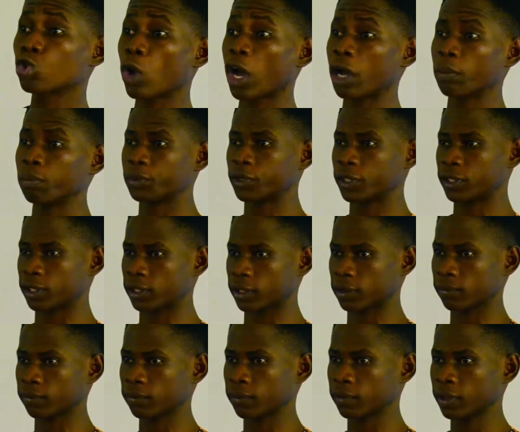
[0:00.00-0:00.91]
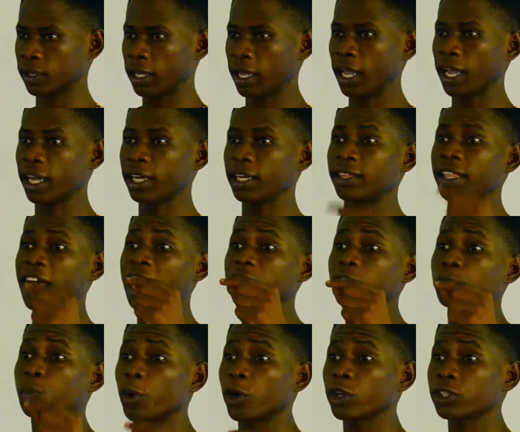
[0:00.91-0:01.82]
swamps. And
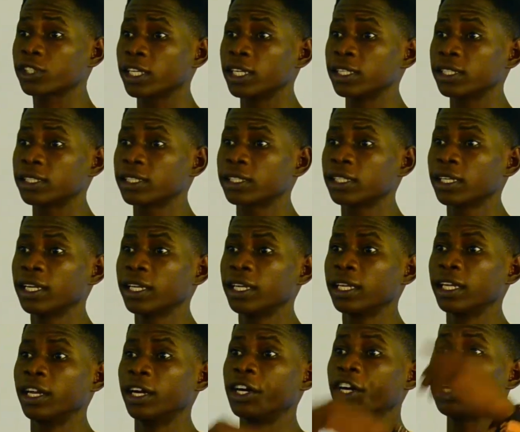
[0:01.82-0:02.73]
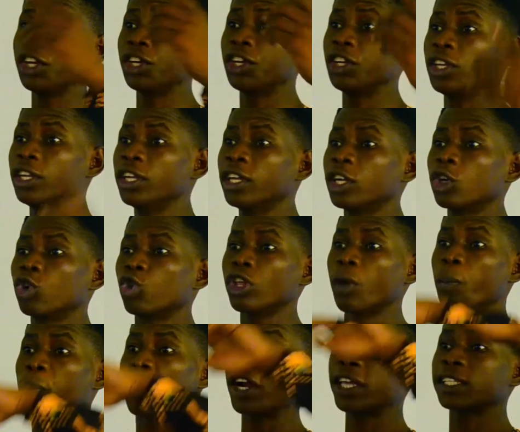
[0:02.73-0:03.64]
that process leads to
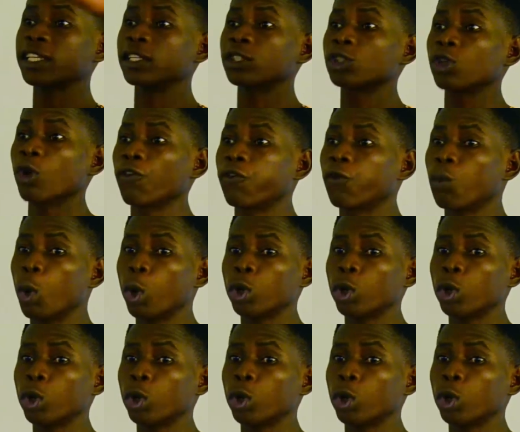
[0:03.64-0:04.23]
the presence of